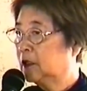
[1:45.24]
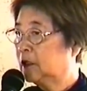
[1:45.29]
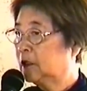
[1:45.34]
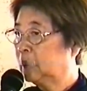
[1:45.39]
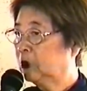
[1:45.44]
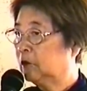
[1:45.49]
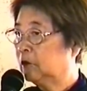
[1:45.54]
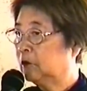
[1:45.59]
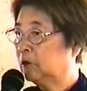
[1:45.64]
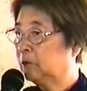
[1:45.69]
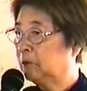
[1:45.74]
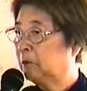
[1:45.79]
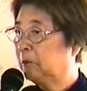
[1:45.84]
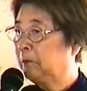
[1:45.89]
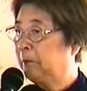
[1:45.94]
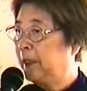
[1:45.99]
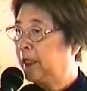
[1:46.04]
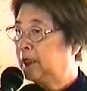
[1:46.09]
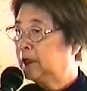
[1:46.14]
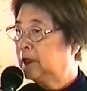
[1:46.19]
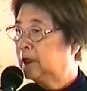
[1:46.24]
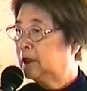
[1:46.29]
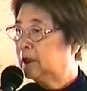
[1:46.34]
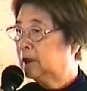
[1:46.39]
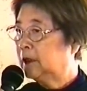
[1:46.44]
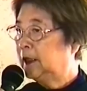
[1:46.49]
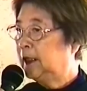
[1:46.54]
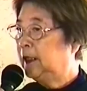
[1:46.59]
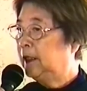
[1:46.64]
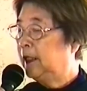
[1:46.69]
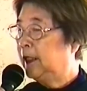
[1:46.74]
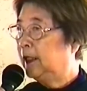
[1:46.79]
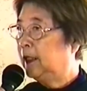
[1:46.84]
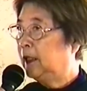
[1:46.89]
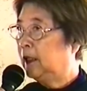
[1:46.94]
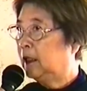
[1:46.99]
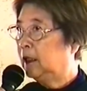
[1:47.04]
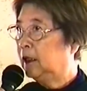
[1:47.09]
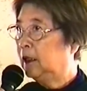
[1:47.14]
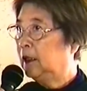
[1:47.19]
so basically
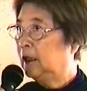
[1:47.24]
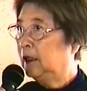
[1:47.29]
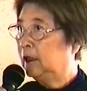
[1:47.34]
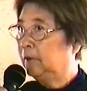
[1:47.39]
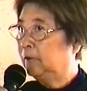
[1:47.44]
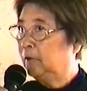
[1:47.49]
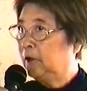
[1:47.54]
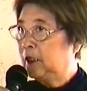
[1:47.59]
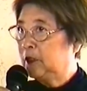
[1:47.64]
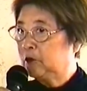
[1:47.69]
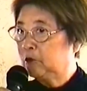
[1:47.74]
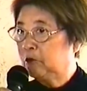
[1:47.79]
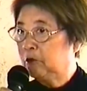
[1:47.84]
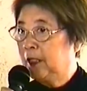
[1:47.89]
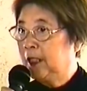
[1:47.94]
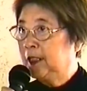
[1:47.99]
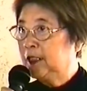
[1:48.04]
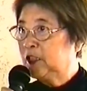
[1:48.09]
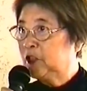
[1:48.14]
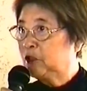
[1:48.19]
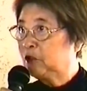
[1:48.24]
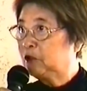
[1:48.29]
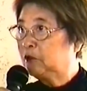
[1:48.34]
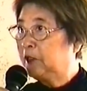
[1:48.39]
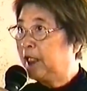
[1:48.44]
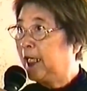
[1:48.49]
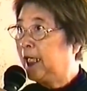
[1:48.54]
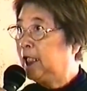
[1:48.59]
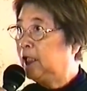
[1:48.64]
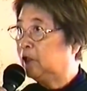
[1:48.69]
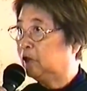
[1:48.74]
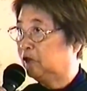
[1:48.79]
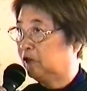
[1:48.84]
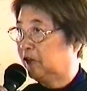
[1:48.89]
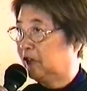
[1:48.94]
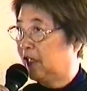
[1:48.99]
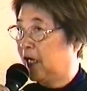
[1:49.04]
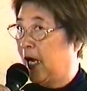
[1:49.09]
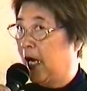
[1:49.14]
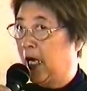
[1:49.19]
there is one train
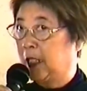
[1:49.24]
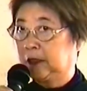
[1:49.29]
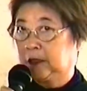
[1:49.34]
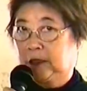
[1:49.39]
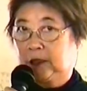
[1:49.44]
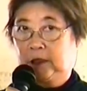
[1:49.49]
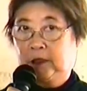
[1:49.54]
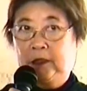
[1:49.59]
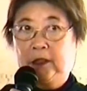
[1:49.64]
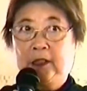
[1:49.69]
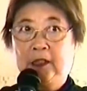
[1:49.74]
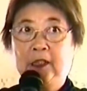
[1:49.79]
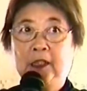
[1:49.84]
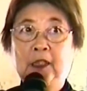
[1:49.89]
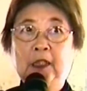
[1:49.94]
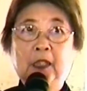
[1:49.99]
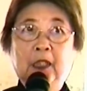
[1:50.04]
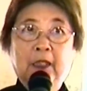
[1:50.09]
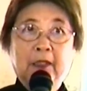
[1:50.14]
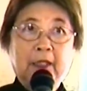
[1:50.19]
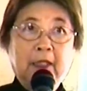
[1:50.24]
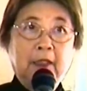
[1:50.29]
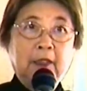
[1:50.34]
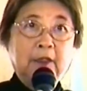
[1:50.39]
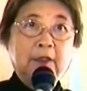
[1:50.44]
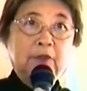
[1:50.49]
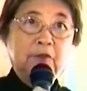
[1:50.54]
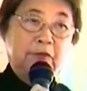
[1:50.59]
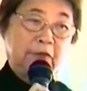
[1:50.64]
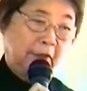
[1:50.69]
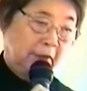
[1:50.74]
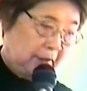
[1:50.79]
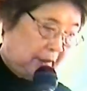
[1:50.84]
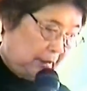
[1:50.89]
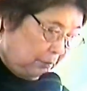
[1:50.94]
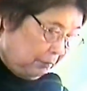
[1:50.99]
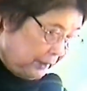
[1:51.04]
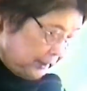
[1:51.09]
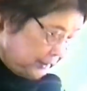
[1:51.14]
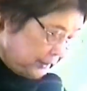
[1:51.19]
of thoughts that is
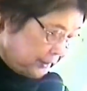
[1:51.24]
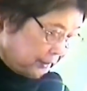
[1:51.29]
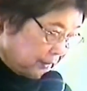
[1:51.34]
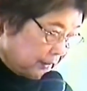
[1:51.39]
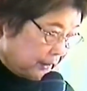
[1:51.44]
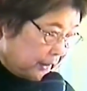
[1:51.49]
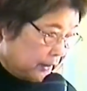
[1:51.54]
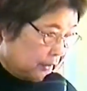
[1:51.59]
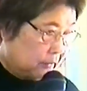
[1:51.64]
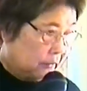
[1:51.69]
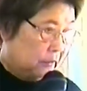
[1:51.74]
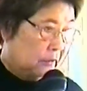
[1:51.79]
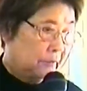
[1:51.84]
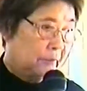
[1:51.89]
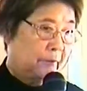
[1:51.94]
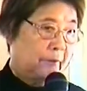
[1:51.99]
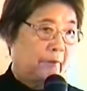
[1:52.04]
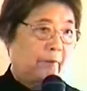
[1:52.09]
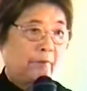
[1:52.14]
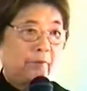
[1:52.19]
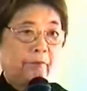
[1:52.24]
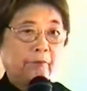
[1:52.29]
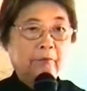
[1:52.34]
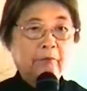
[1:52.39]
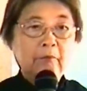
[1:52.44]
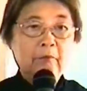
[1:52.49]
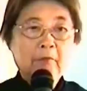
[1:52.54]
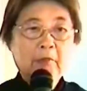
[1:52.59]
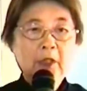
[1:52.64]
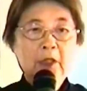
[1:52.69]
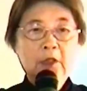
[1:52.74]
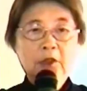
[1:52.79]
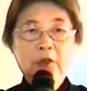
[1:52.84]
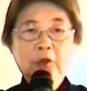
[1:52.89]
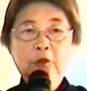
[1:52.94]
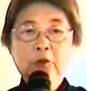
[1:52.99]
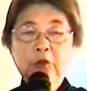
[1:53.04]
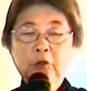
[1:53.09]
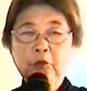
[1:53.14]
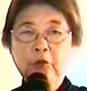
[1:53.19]
very much like
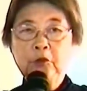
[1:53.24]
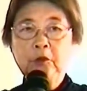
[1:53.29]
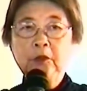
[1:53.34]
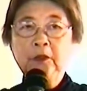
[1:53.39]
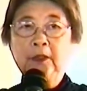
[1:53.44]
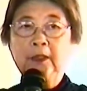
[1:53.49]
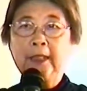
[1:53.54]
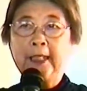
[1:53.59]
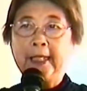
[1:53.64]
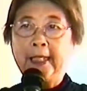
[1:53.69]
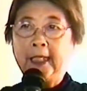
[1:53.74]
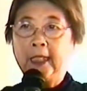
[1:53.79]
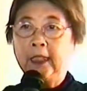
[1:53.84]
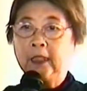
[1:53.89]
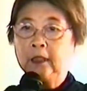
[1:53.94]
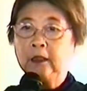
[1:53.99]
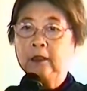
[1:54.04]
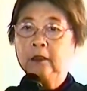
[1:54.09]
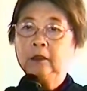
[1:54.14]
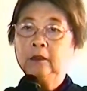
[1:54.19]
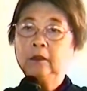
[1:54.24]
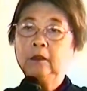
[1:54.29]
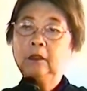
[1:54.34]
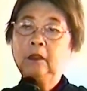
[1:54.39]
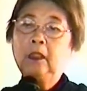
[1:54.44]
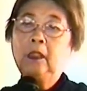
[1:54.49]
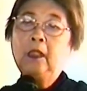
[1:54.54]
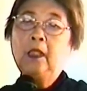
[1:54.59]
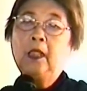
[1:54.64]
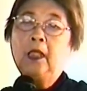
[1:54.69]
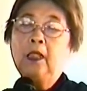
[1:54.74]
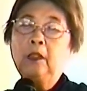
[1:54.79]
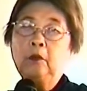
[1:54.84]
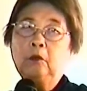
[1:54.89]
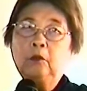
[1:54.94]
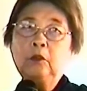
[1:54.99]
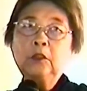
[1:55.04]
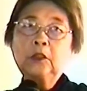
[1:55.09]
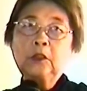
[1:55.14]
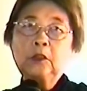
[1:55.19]
Shogun, the head,
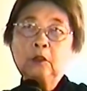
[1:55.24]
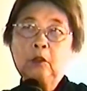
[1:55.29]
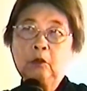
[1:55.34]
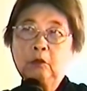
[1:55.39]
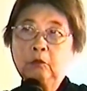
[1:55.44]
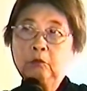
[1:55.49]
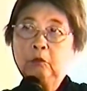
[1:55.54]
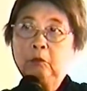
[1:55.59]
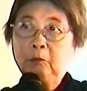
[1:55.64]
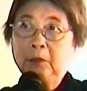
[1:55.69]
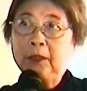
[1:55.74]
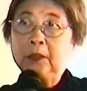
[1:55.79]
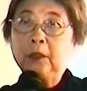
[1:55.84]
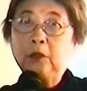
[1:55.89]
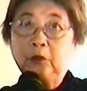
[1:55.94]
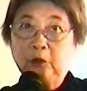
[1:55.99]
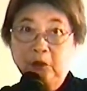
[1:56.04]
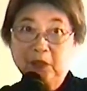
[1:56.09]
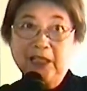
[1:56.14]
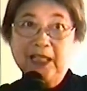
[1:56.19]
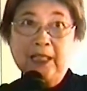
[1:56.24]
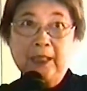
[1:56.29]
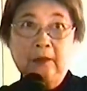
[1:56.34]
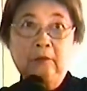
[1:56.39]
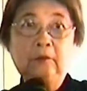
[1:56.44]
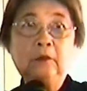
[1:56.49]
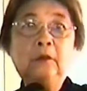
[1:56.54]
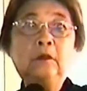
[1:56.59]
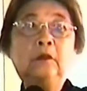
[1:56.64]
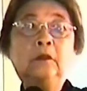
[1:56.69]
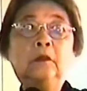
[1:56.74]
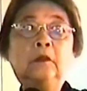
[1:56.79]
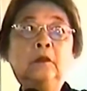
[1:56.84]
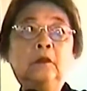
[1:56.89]
and also women don't count,